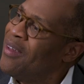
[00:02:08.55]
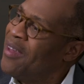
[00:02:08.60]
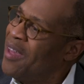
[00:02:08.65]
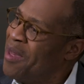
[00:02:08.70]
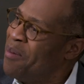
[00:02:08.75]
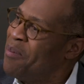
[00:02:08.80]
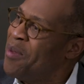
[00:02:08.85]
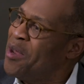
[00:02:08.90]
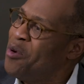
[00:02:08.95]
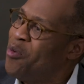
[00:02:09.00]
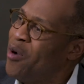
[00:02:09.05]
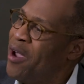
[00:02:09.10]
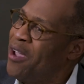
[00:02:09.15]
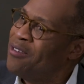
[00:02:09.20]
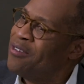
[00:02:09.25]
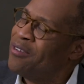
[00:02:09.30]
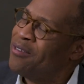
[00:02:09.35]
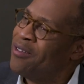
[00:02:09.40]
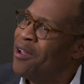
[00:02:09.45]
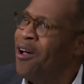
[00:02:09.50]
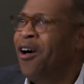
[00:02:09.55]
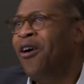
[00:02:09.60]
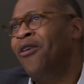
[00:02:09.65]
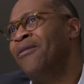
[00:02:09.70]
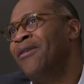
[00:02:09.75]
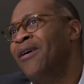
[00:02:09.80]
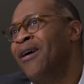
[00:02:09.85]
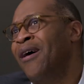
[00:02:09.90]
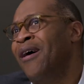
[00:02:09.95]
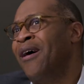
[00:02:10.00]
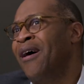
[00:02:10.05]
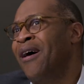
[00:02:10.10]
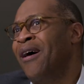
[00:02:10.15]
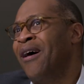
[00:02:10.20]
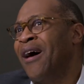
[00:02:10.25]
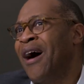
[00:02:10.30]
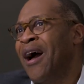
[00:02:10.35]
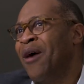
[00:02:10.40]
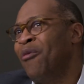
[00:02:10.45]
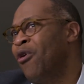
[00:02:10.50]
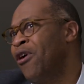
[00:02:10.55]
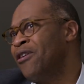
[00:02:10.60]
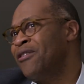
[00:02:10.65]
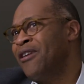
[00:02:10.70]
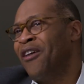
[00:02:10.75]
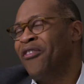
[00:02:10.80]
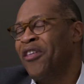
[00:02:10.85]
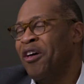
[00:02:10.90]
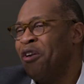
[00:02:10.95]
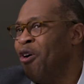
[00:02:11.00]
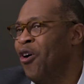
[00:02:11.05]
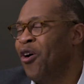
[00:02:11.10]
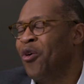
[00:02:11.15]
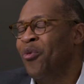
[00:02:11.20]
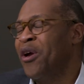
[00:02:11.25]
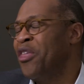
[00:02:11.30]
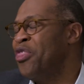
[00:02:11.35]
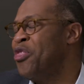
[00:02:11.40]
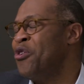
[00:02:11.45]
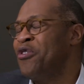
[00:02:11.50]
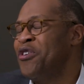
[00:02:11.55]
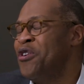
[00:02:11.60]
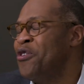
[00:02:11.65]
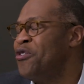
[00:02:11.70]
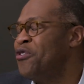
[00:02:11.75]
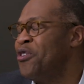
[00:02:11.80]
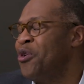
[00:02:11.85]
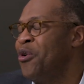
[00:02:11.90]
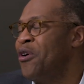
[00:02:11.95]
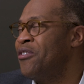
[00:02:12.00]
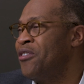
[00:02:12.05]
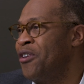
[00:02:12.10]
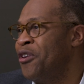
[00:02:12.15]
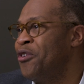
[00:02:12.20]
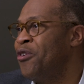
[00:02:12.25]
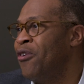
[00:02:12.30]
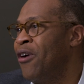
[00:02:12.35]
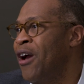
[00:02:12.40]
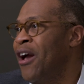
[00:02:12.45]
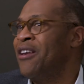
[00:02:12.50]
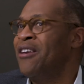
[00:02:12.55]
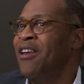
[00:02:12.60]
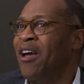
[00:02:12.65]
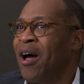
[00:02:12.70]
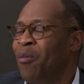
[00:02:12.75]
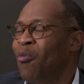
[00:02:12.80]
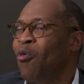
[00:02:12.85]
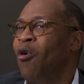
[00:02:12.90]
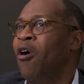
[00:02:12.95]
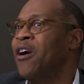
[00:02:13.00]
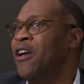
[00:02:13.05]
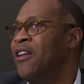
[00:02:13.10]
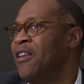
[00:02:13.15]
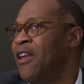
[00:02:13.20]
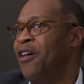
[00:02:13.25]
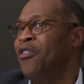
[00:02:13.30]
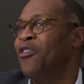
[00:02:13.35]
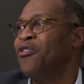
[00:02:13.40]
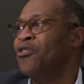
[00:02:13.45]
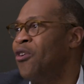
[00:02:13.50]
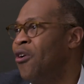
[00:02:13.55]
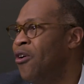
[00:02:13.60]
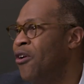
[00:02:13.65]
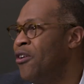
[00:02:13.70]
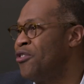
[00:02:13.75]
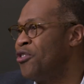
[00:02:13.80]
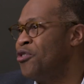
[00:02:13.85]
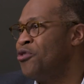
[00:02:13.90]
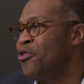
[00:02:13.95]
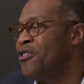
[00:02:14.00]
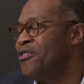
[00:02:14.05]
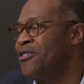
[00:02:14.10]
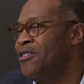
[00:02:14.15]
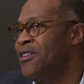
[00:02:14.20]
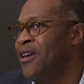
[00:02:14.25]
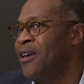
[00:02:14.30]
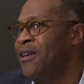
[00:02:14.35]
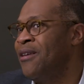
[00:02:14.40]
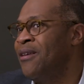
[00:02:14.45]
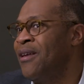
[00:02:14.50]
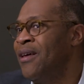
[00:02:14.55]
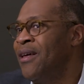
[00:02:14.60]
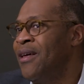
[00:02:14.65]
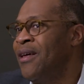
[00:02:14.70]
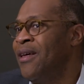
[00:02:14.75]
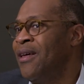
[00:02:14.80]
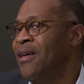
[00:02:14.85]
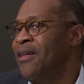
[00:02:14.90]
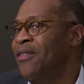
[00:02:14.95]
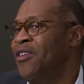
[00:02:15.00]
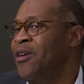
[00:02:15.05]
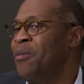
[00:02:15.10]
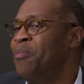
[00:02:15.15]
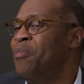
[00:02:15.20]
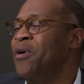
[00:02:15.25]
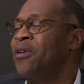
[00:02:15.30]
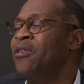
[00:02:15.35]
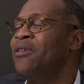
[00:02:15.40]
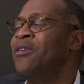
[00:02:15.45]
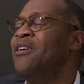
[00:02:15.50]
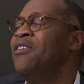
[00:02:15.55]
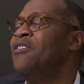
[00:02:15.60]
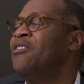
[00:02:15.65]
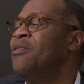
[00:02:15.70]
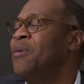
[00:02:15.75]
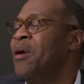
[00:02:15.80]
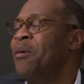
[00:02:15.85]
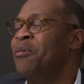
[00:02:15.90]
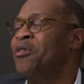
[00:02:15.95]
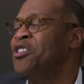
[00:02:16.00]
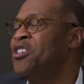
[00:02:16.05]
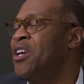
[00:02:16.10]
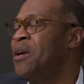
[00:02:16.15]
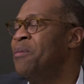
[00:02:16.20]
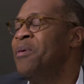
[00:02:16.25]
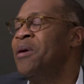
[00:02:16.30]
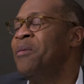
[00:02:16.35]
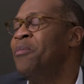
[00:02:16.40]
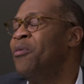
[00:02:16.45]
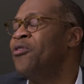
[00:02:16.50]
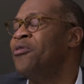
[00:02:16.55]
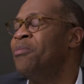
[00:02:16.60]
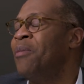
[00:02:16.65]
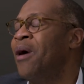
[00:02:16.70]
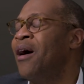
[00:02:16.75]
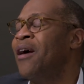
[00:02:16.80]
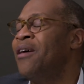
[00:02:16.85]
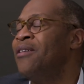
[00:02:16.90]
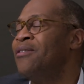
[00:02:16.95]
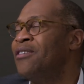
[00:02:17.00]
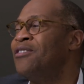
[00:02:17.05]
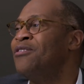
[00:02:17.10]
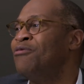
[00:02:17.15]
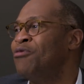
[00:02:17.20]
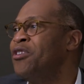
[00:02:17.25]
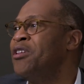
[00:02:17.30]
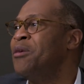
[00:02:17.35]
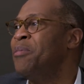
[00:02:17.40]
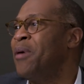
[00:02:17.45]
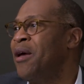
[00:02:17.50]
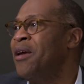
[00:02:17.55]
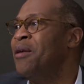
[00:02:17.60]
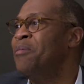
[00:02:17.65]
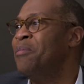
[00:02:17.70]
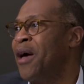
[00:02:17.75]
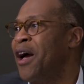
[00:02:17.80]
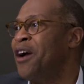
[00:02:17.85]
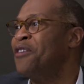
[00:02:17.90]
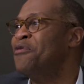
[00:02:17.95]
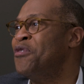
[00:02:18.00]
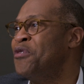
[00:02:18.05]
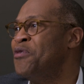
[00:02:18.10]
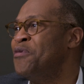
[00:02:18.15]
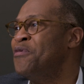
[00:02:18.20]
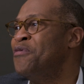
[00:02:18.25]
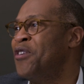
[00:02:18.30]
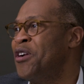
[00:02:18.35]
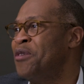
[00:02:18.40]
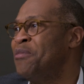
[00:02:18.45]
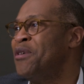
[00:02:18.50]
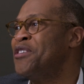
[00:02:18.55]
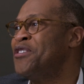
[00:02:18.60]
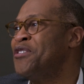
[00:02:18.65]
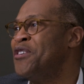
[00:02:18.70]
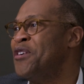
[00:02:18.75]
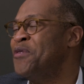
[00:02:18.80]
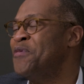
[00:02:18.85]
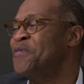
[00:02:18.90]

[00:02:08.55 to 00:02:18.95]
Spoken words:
In many ways, it's like, oh, I walked down that hallway 30 years ago as an undergrad. Now I'm walking down this hall as a trustee, and the ability to be able to shape people's minds is really impactful, very much so.